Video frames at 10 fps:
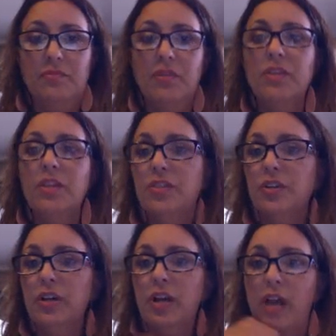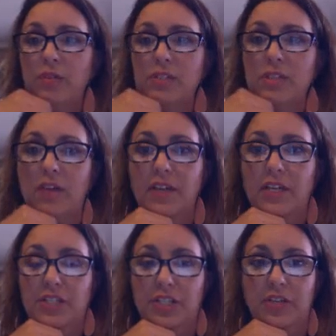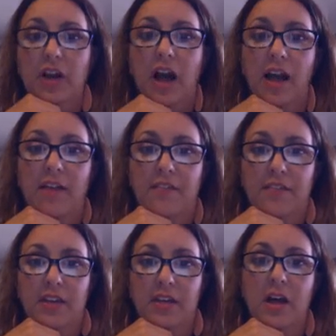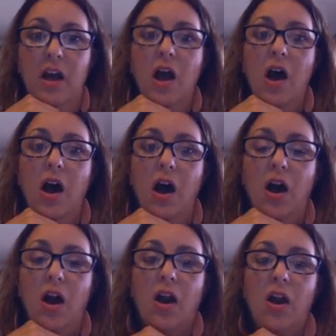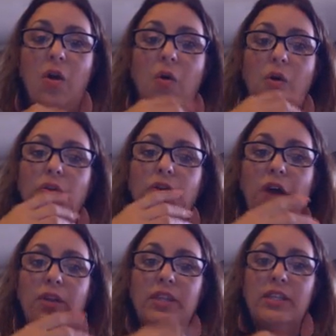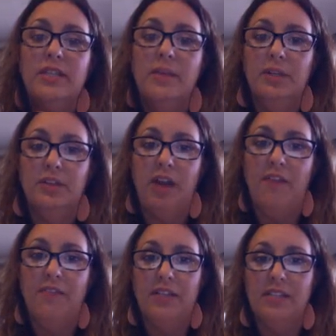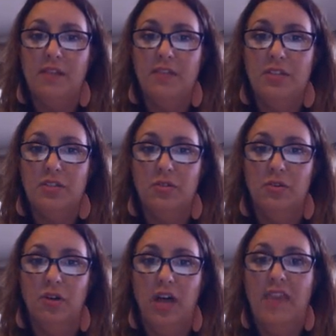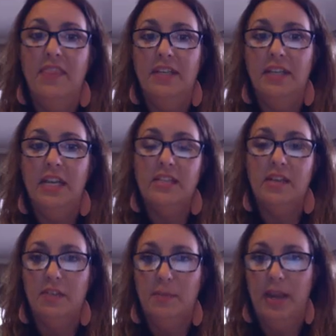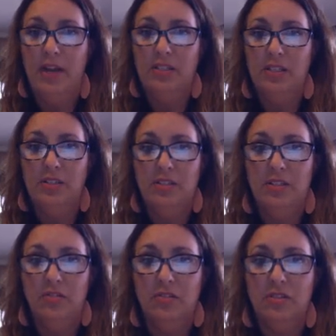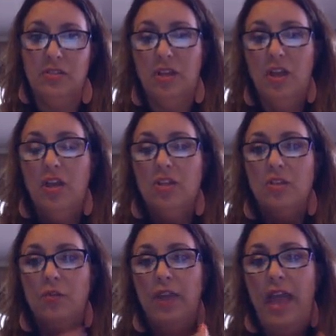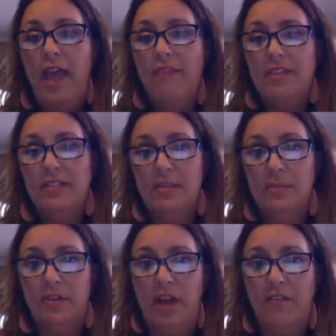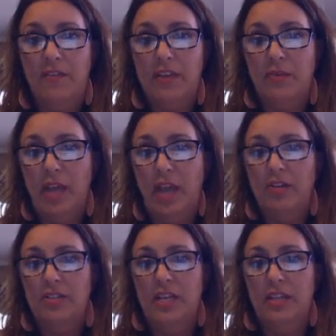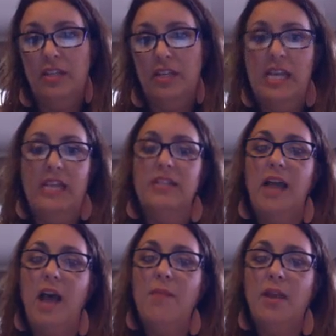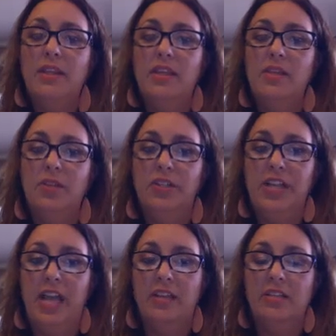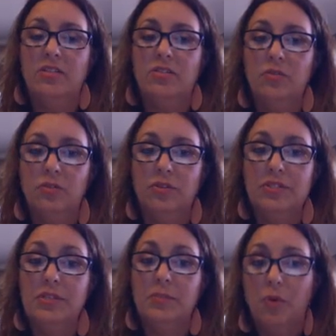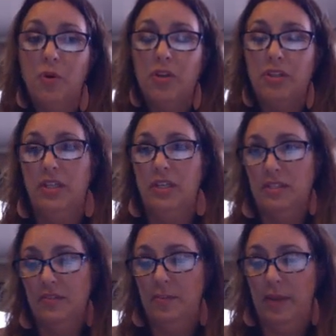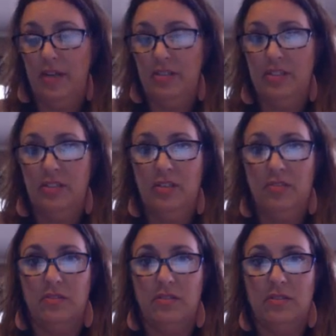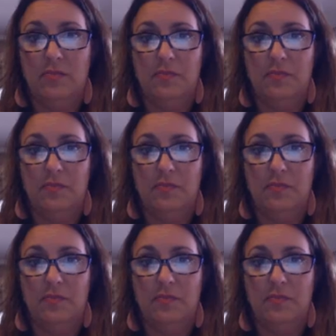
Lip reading: The third unresolved issue, I feel, are knowing the demographics of the school and the needs of the parents and students. So if we have these demographics and we understand the needs, how might the community and the school support the needs of the parents and students?